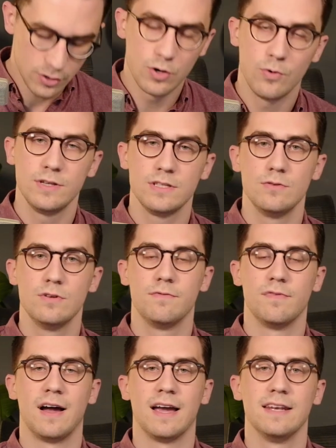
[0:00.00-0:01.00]
going to
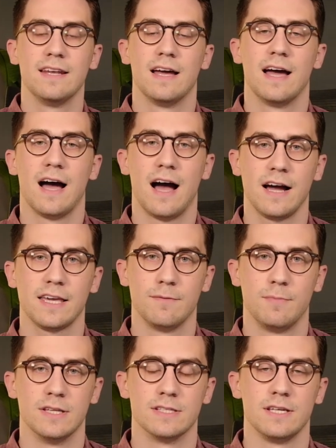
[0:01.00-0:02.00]
define
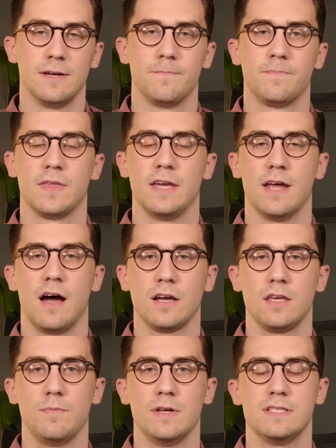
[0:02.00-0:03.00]
occupancy. And
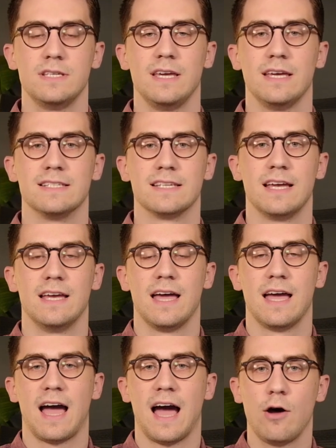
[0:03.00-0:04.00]
occupancy is
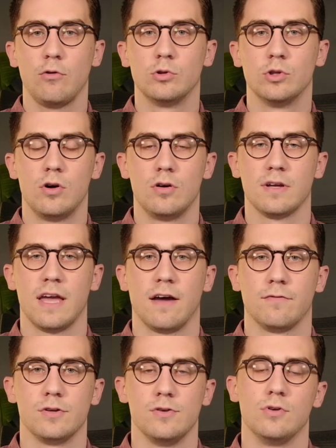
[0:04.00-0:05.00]
how long
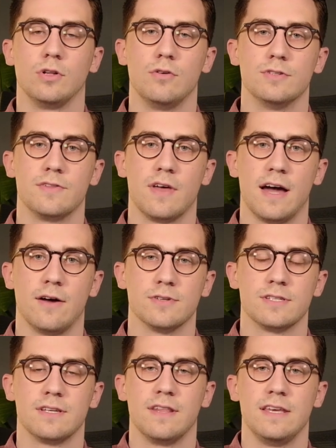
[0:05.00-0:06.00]
after you close on the
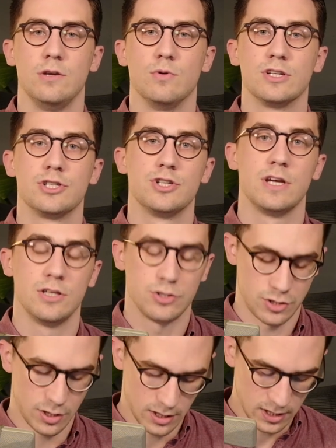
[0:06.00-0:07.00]
house that you
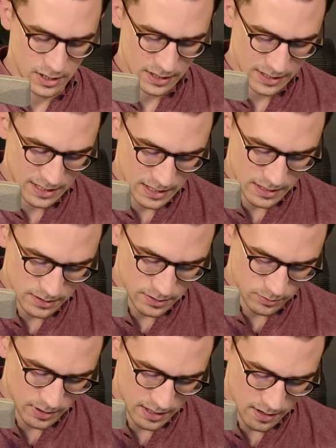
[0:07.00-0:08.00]
exchange keys.
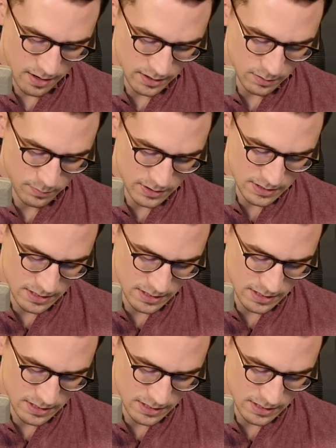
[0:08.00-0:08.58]
Okay, occupancy